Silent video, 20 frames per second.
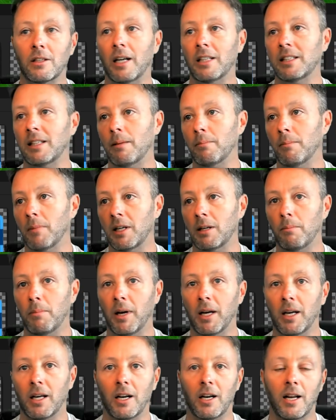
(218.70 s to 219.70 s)
I set mine to
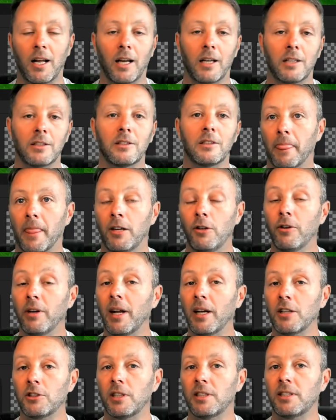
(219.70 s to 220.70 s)
bacon and eggs. You can
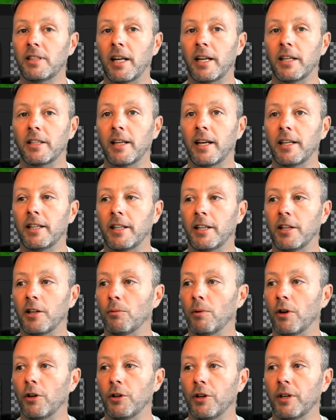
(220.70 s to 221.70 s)
actually set it to anything you
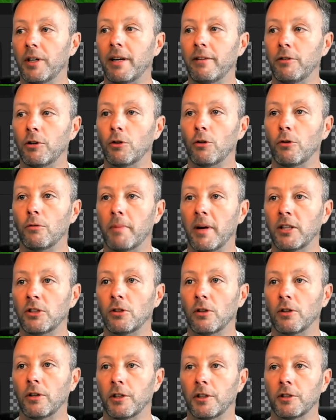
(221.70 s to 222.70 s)
want. You can have your own
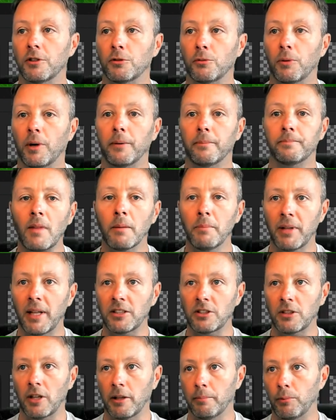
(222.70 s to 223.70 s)
mesh on it as well, but
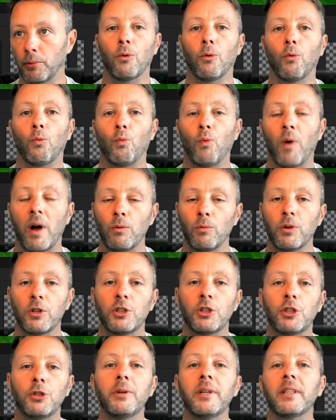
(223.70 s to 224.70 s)
that's not the point. When we're
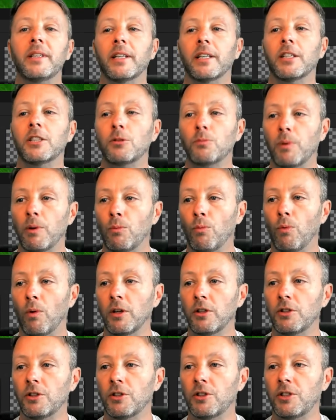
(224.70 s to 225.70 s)
doing this, we
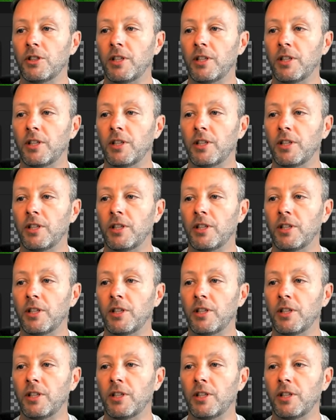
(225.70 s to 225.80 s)
want to